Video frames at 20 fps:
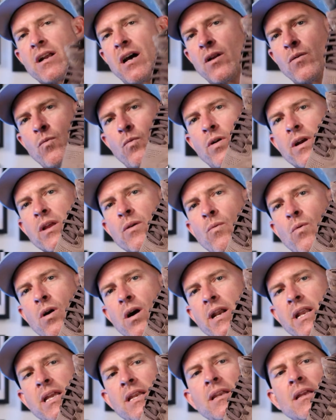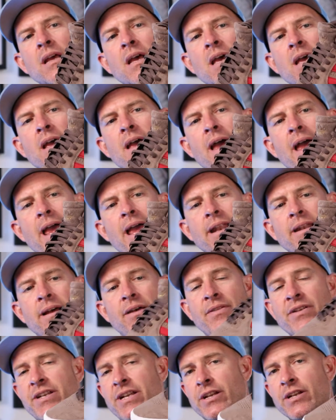on what he wanted, and
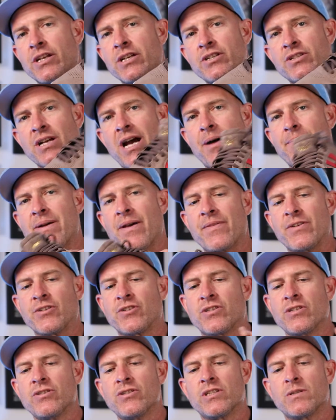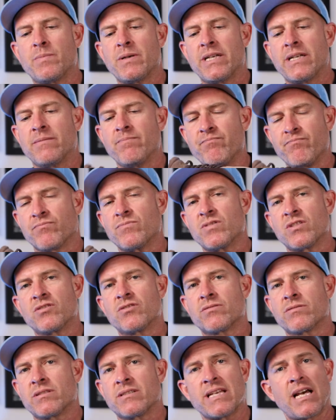they did a good job, man. This shoe's been
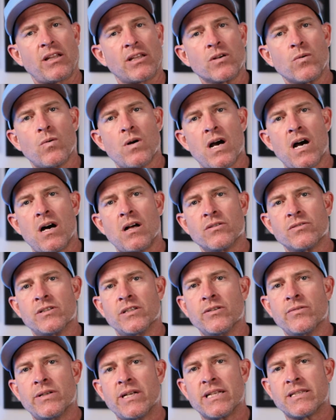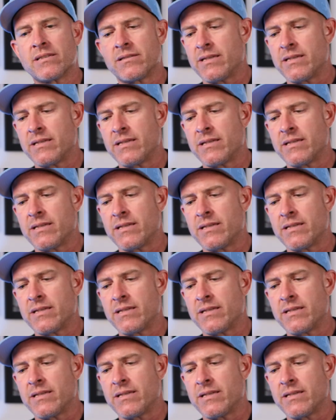selling well, doing its